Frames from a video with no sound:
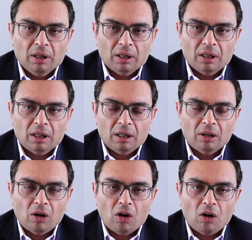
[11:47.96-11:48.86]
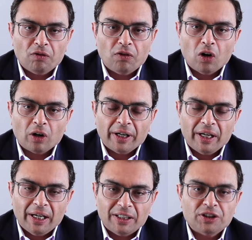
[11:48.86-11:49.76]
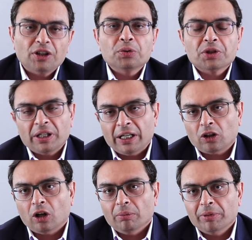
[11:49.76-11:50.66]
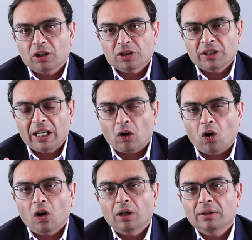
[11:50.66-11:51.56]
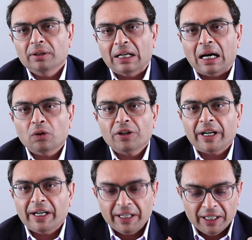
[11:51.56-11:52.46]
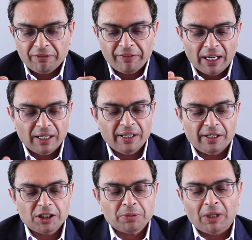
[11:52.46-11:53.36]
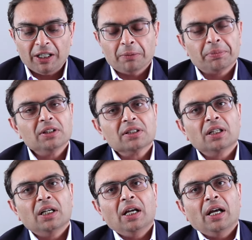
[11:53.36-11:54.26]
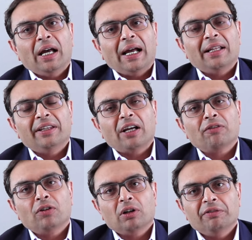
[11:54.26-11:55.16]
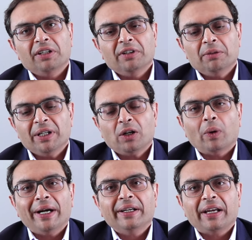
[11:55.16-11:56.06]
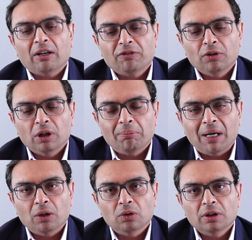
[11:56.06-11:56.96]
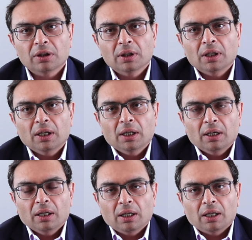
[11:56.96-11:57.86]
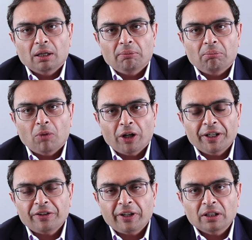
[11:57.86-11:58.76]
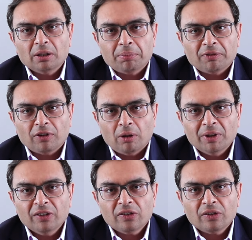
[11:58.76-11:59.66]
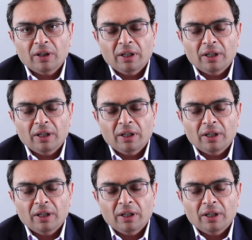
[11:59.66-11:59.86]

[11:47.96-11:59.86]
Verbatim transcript: uh, for execution at all because they are all now trading at fairly rich multiples and therefore we will be quite careful about uh, monitoring the performance.